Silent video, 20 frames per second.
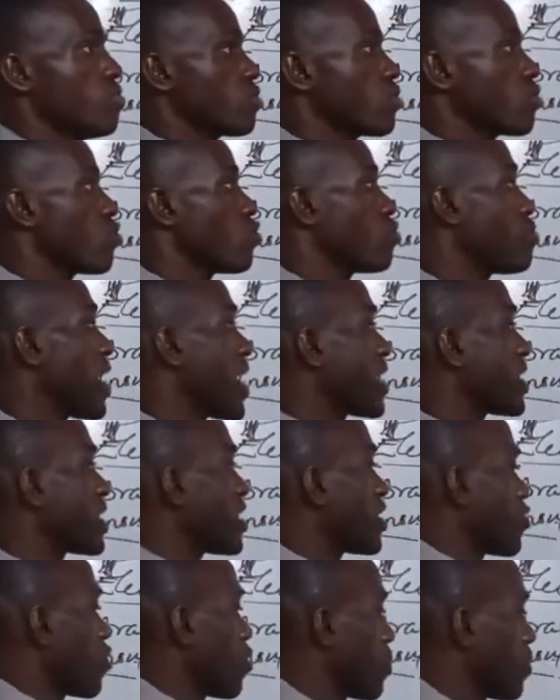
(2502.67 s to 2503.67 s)
could
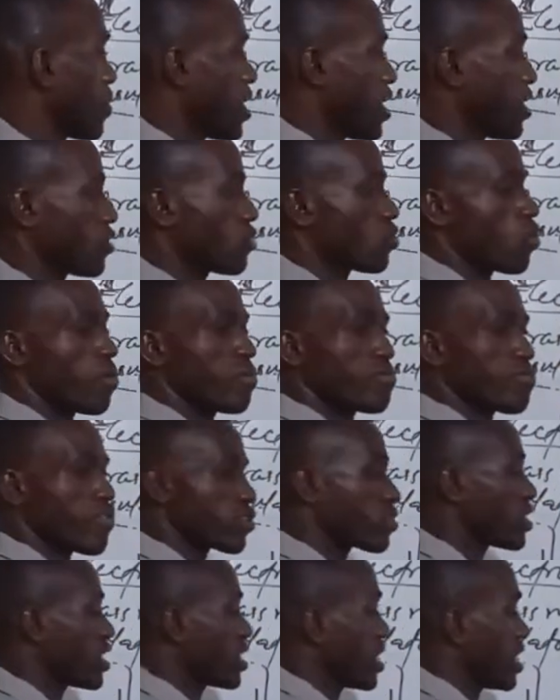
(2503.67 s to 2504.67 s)
migrate up. So
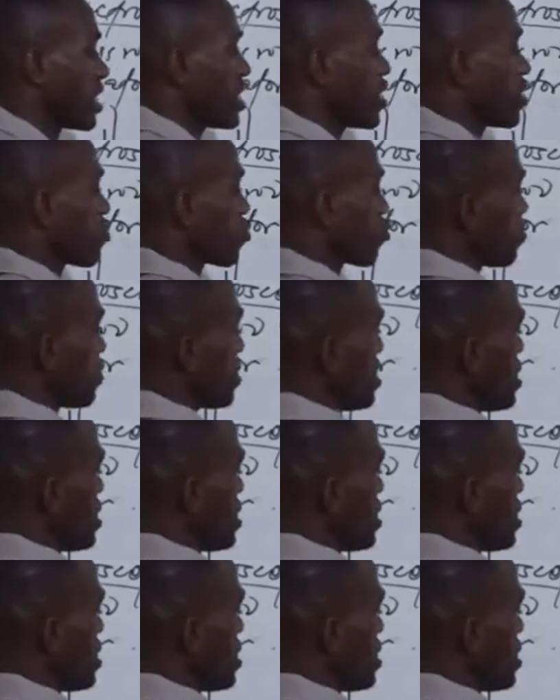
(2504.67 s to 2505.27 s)
unfortunately, it could be